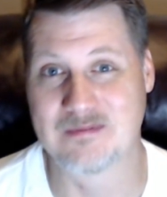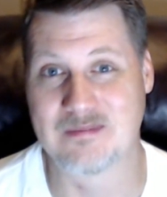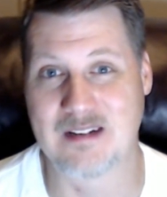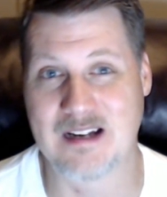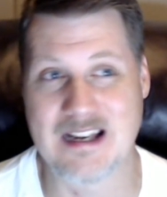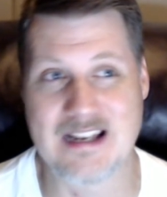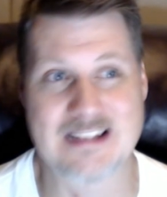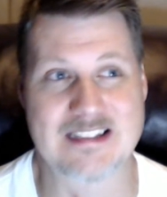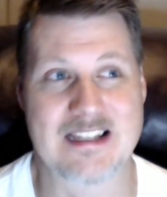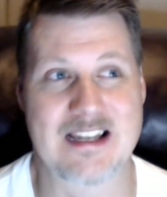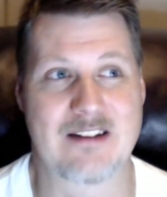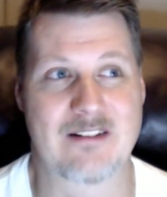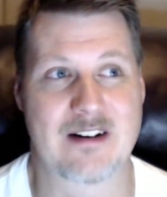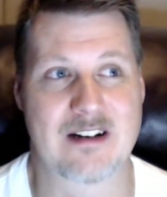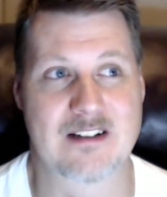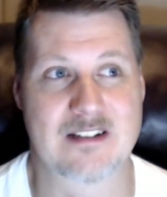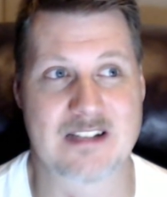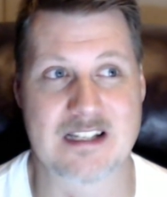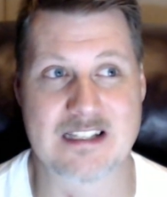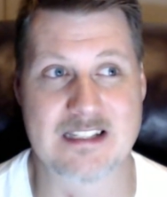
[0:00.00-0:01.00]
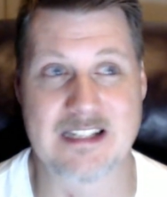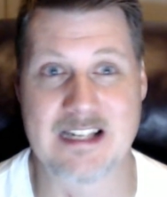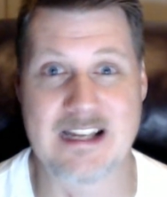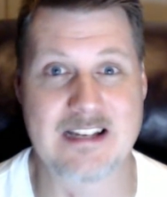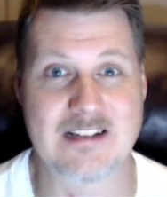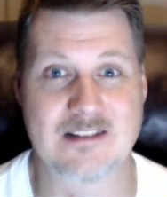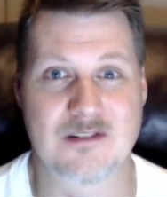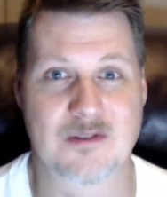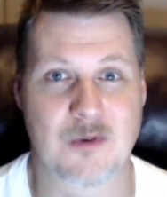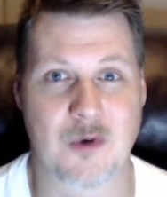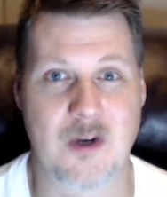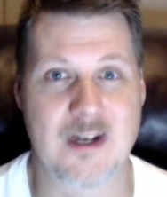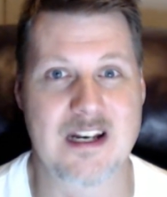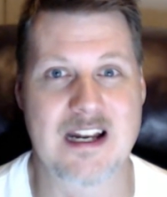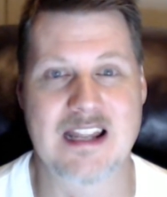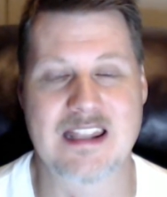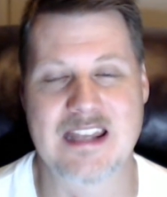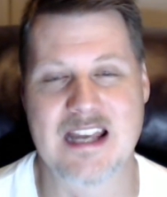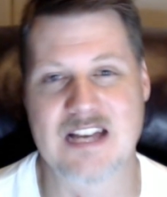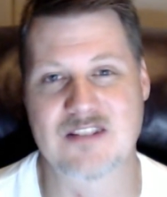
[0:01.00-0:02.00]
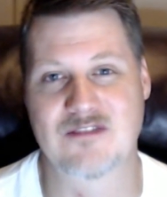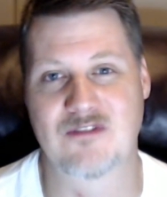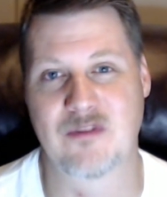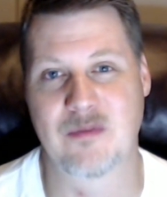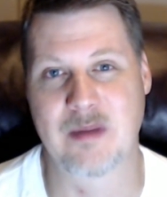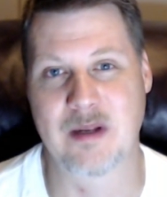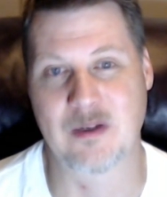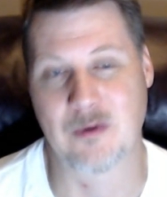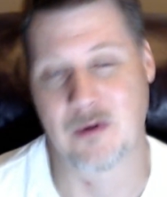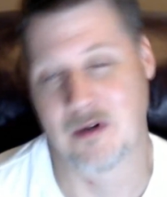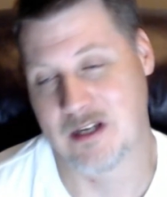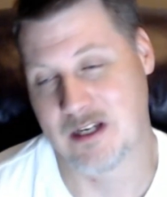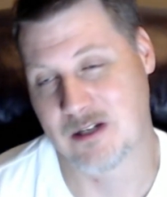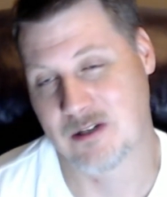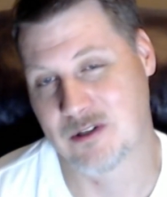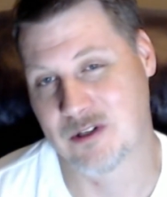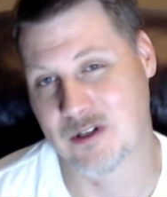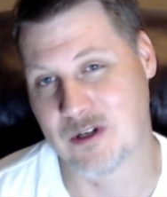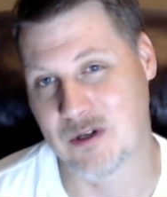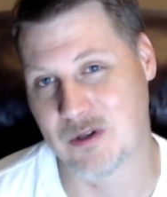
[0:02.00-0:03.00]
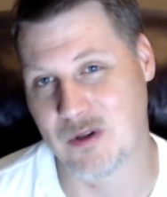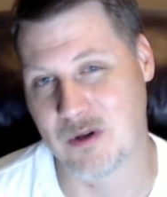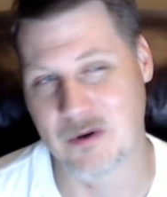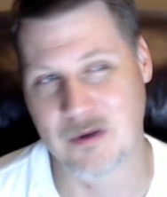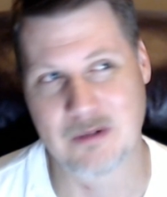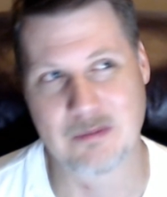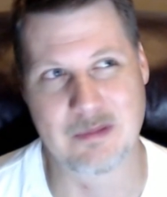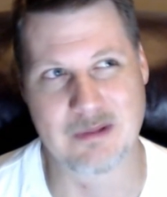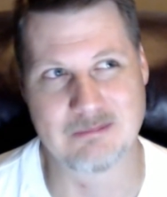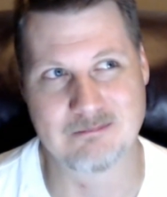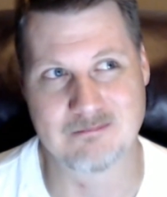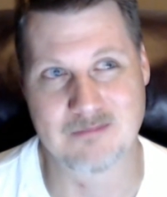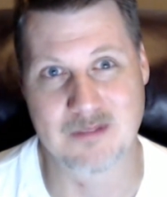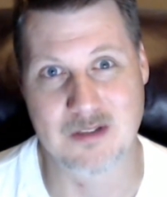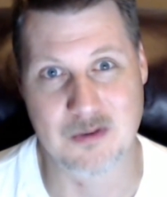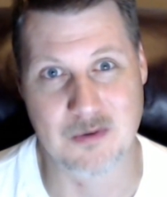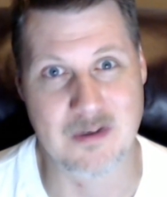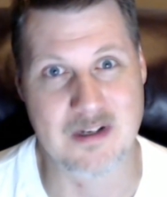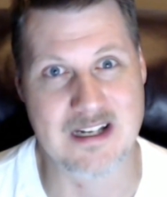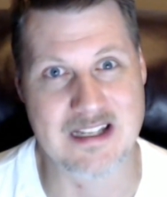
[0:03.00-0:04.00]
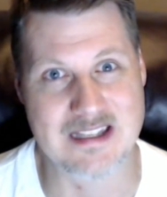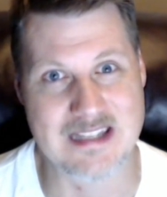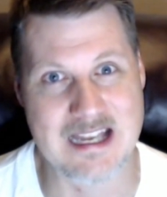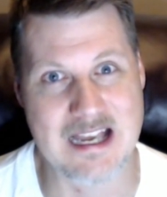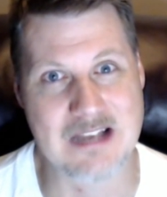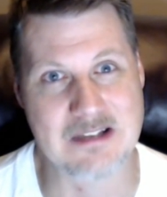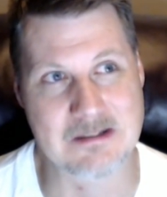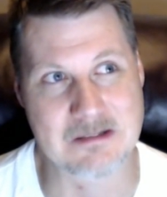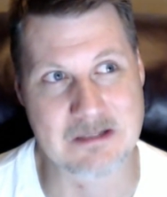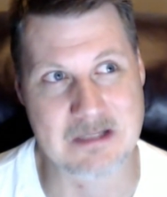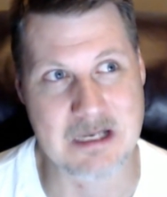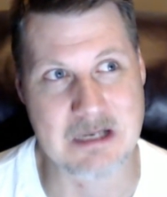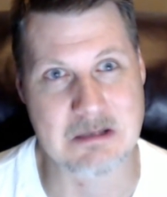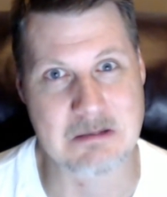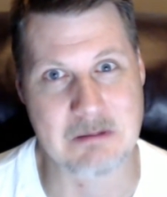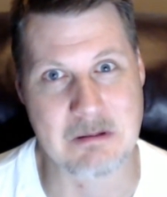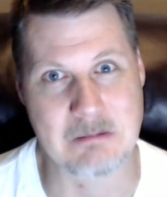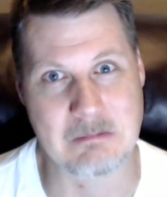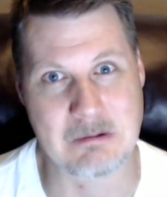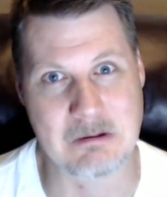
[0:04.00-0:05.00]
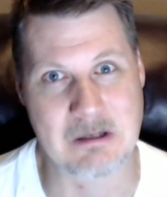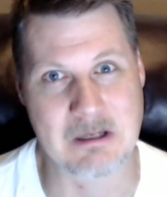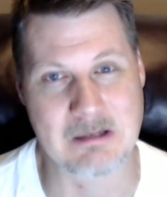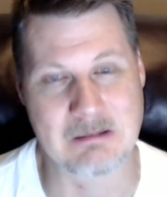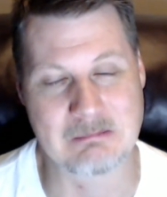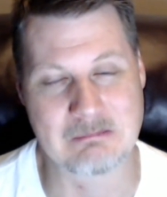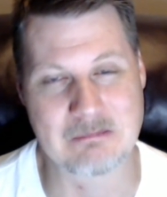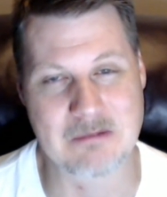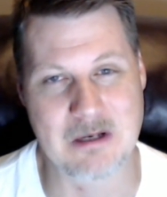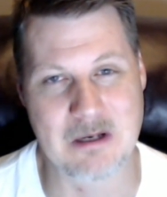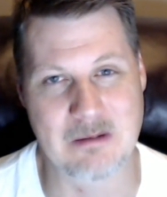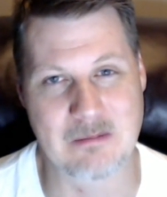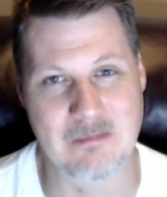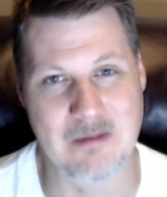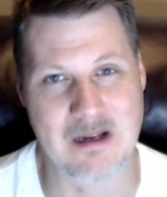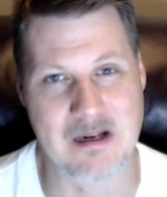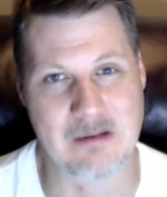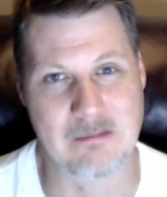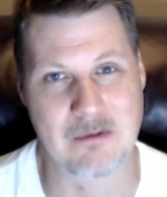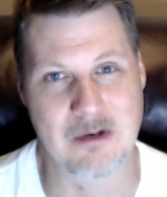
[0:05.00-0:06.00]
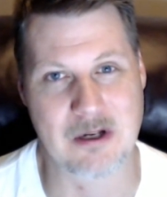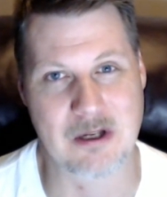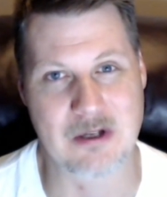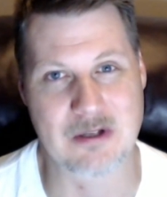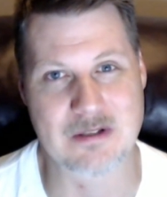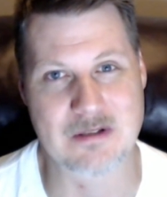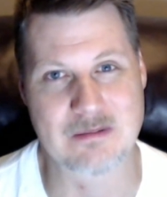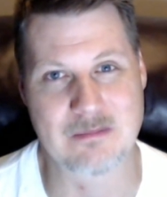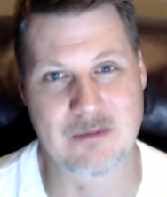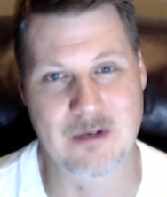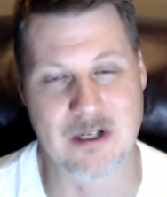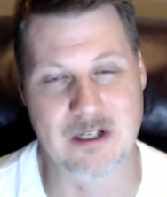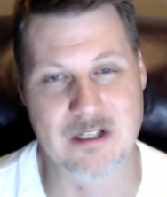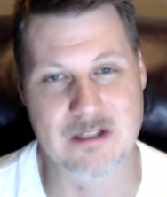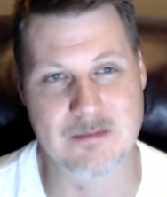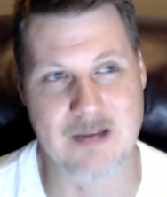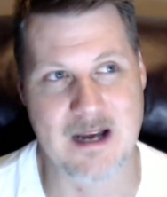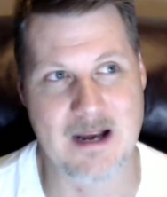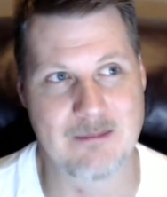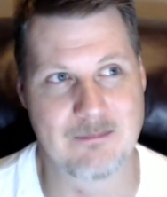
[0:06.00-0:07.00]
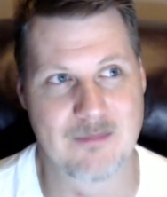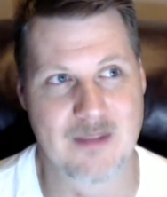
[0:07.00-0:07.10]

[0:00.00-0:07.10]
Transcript: I asked that, right? Because I said, hey, it's 29,000 for Bitcoin. Now it could go lower, but 29,000 seems to be pretty, like a pretty good spot.